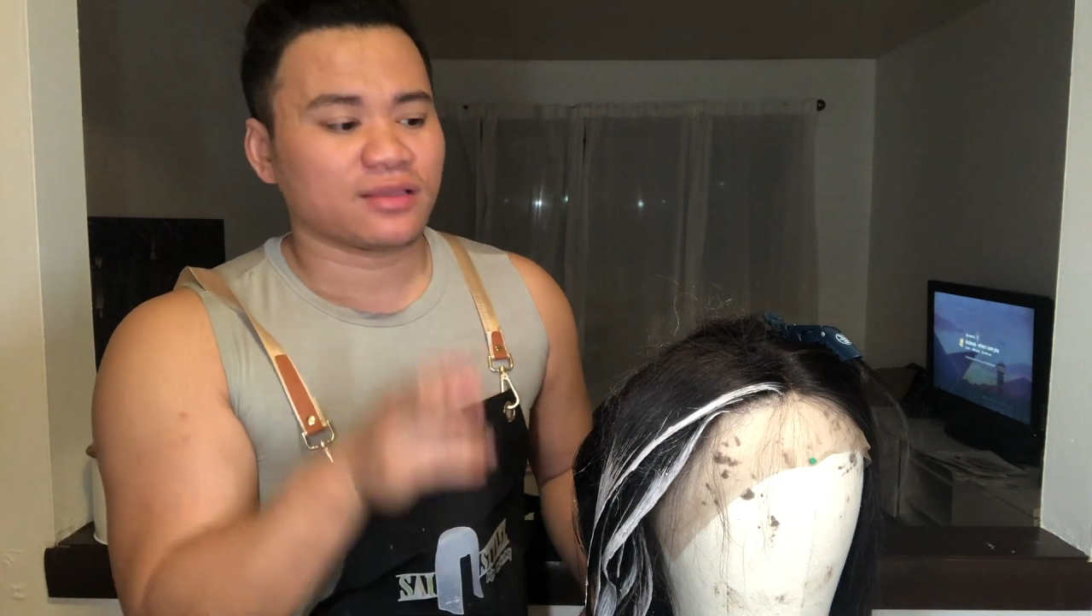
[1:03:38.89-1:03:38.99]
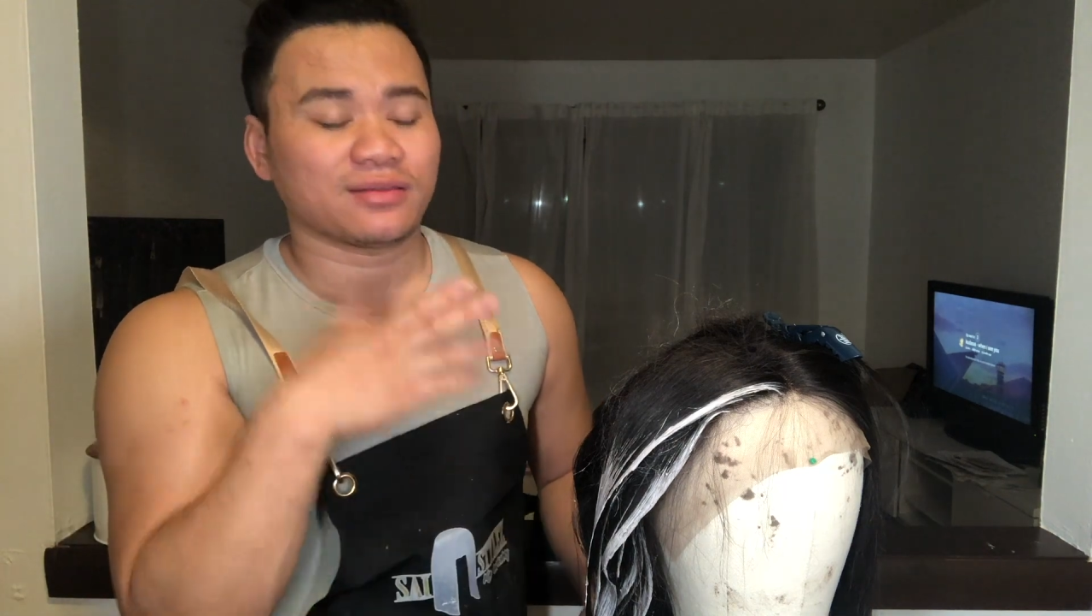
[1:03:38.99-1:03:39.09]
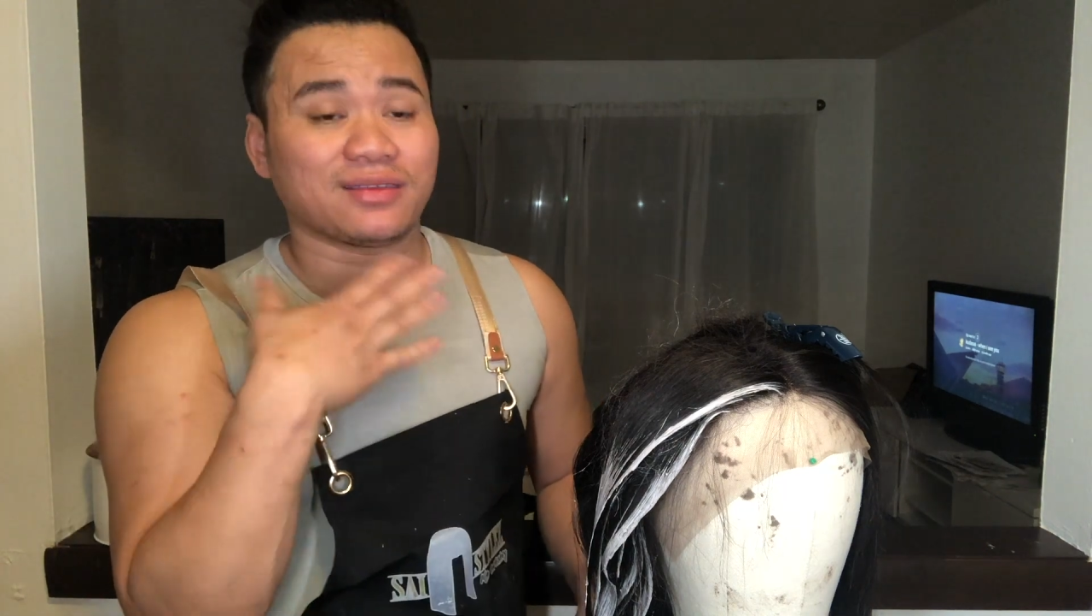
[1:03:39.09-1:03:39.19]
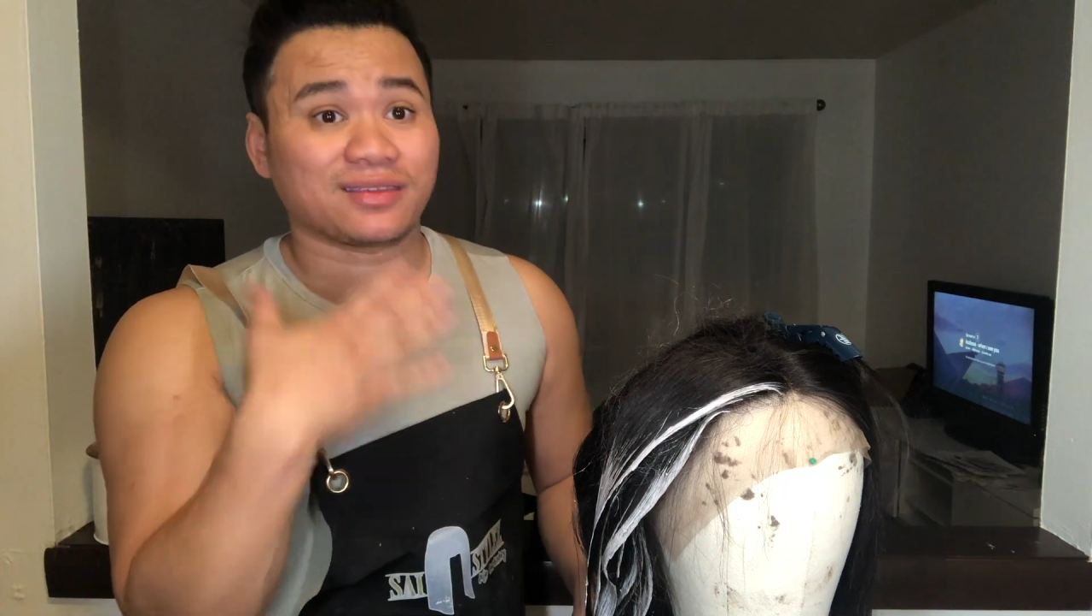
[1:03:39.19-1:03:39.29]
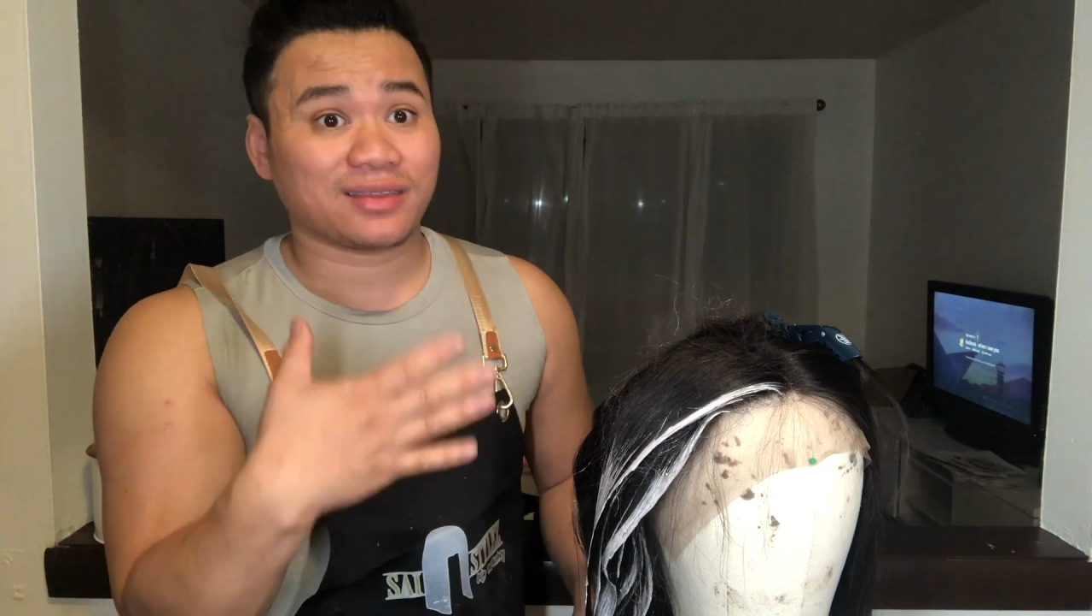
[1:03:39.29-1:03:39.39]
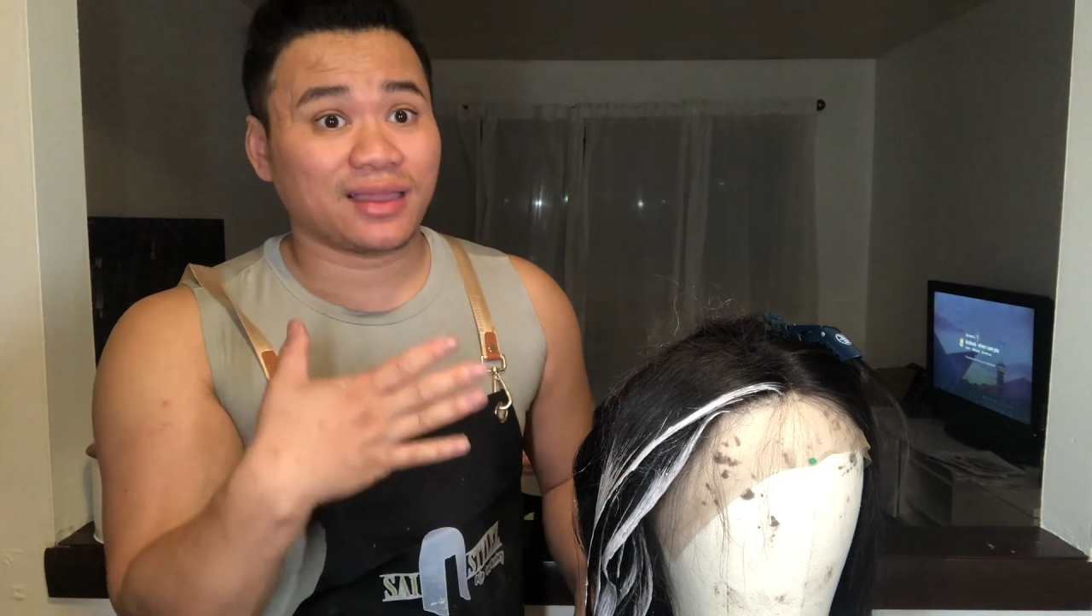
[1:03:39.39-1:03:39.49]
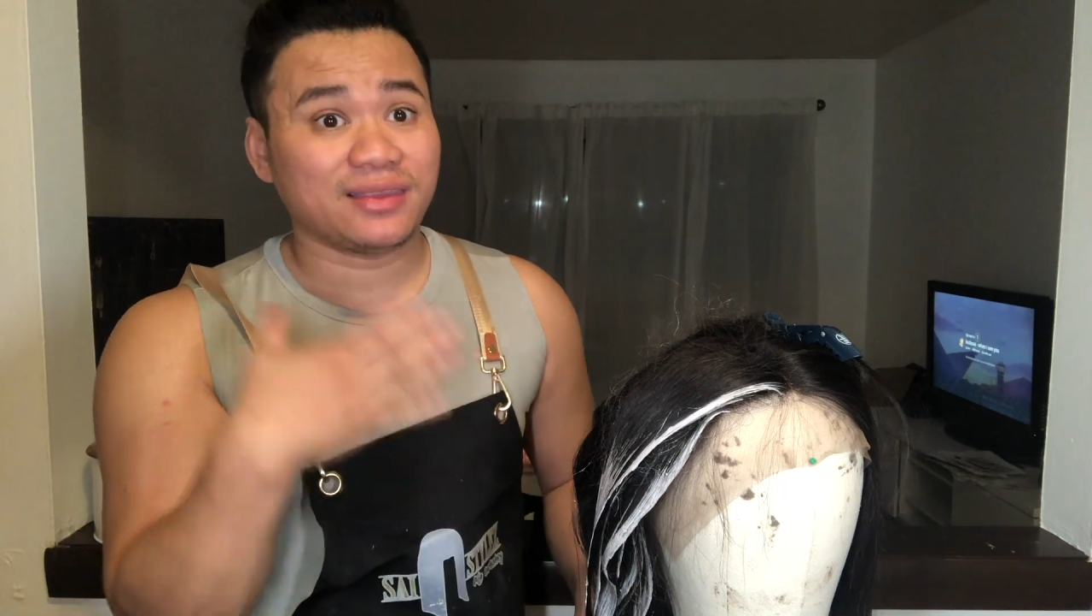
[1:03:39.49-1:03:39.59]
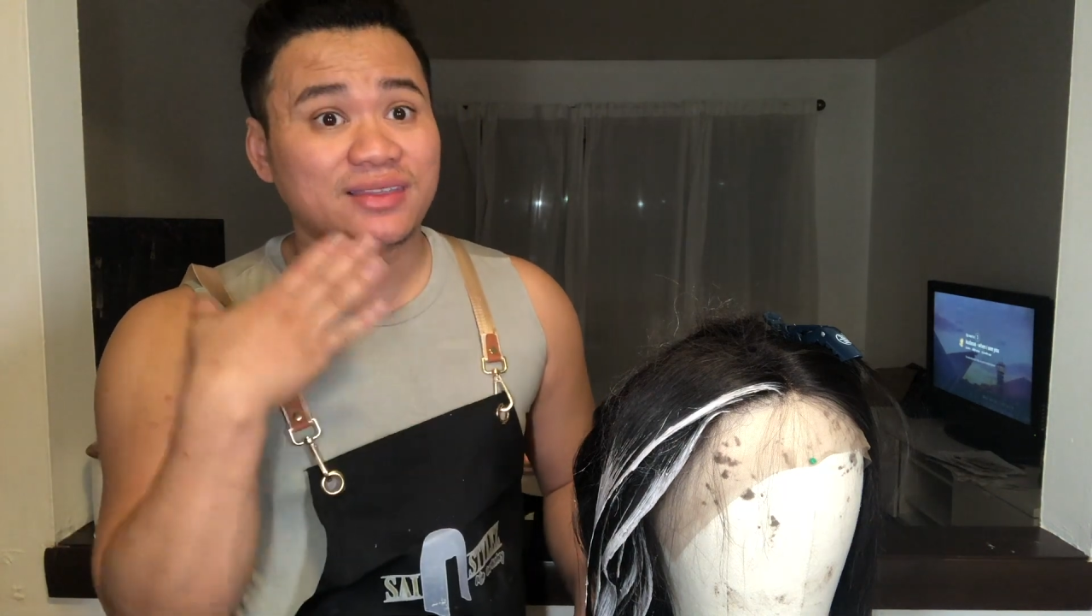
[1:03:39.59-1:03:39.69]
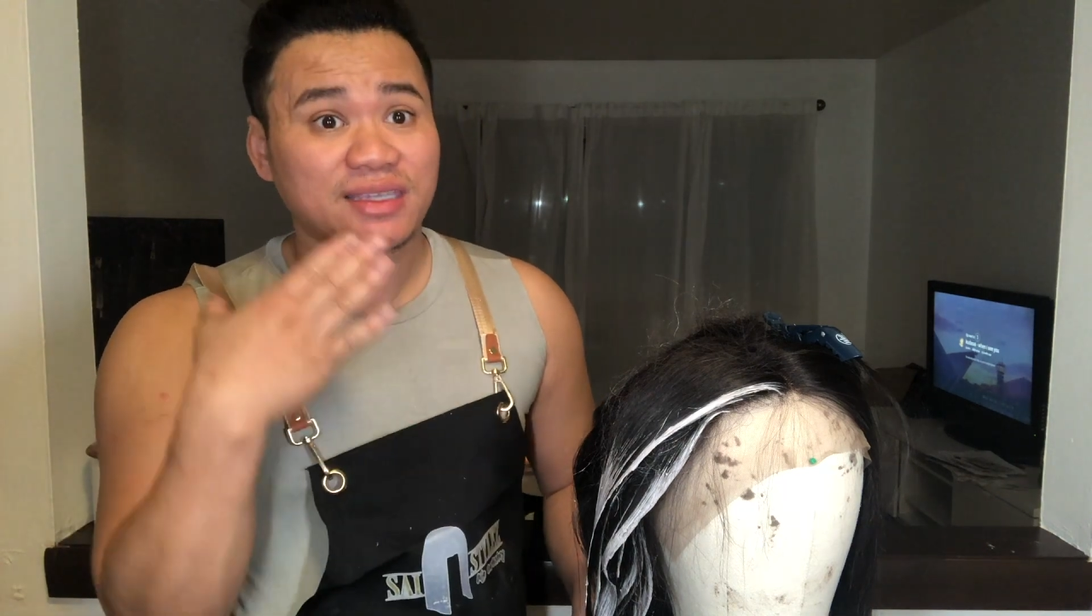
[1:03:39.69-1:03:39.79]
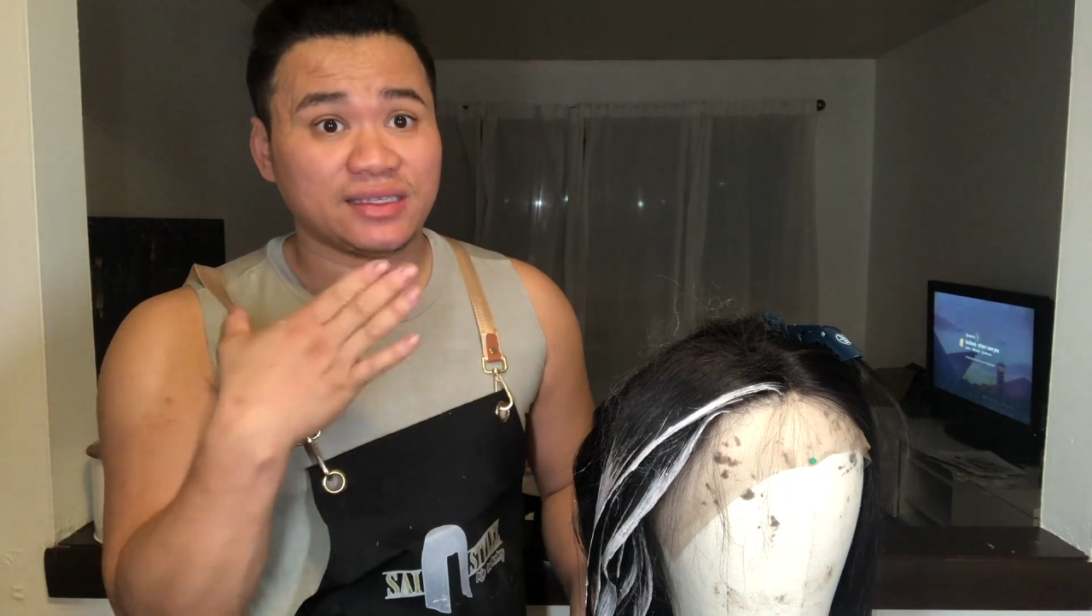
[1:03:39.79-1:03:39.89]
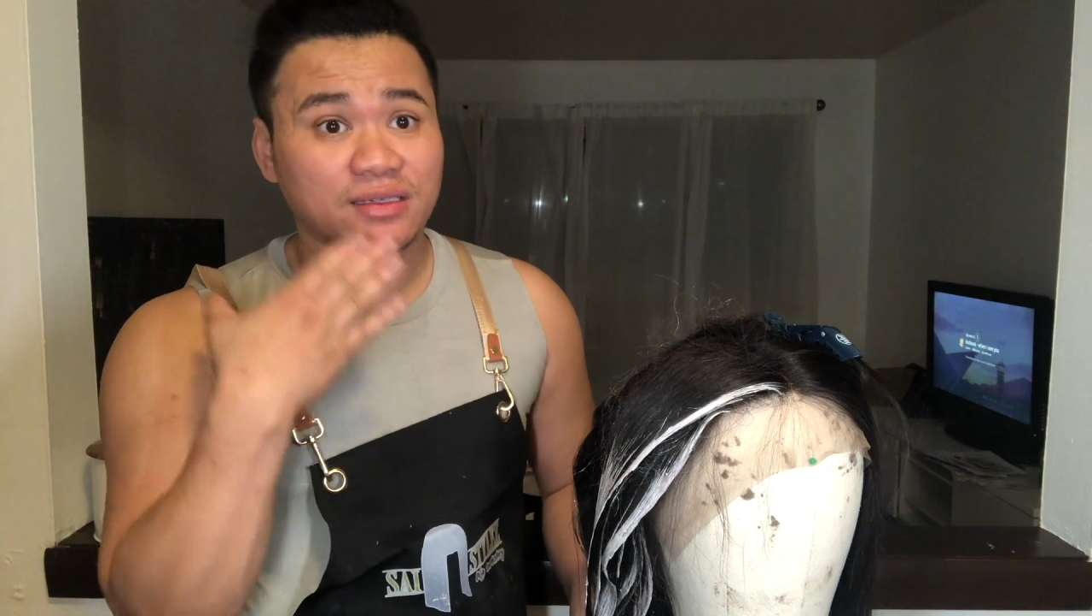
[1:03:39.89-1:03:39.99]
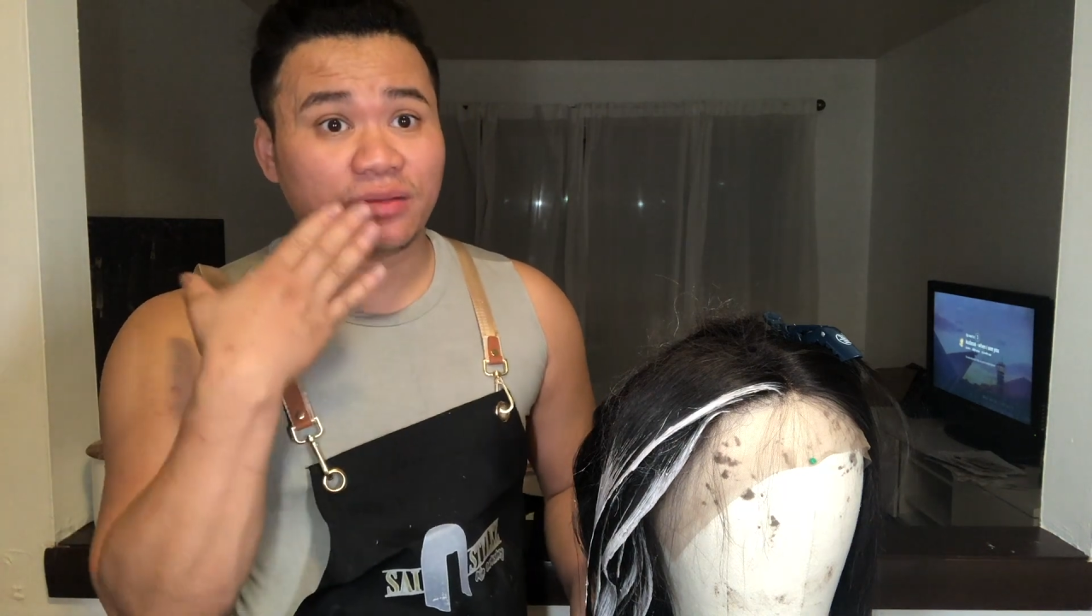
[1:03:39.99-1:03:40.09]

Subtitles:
so the sun sees